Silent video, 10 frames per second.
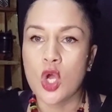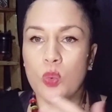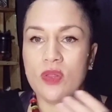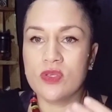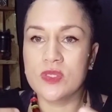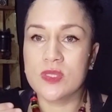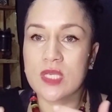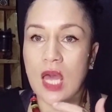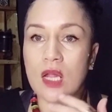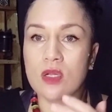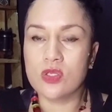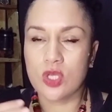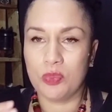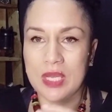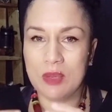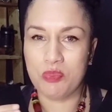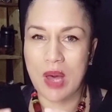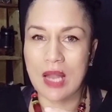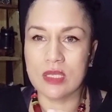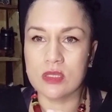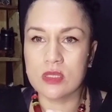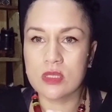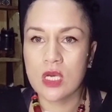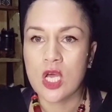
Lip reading: where the scales are being balanced,